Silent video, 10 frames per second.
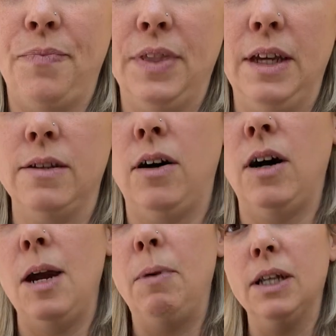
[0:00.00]
There's a
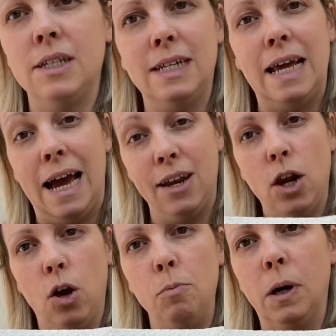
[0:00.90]
high button and a
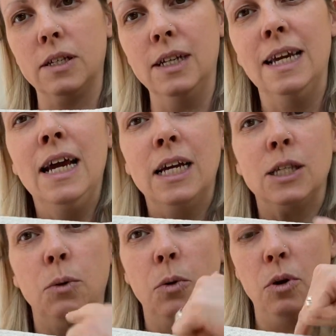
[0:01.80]
low button. So
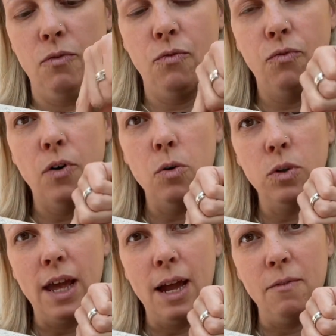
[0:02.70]
we want to fold
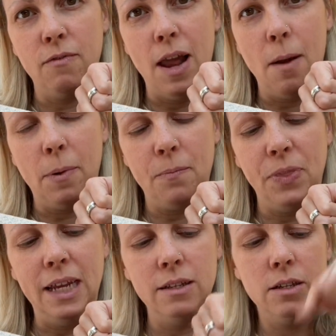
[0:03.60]
that flap
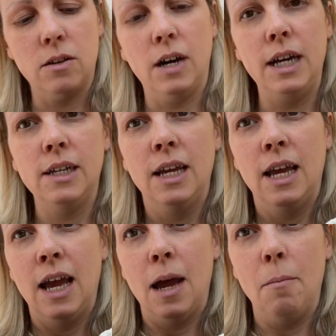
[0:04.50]
inside
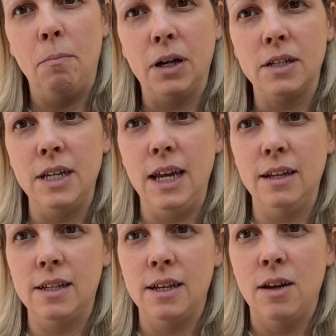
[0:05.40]
and button
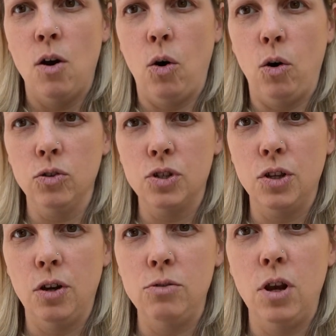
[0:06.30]
it onto
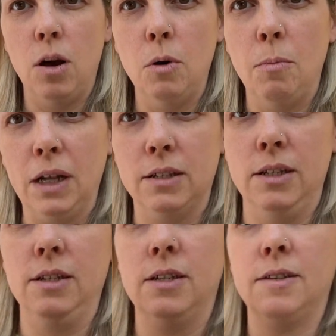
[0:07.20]
those lower
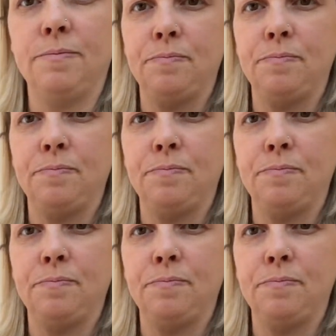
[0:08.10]
buttons.